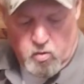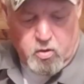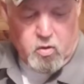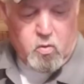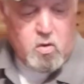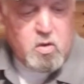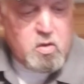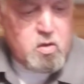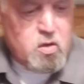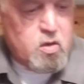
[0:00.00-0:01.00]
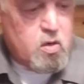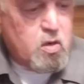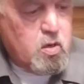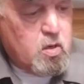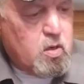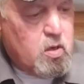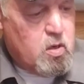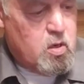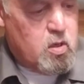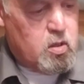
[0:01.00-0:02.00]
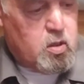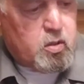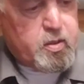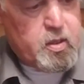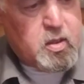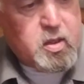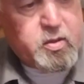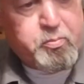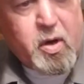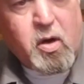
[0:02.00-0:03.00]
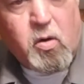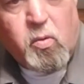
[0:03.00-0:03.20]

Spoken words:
you a little deal on the barrel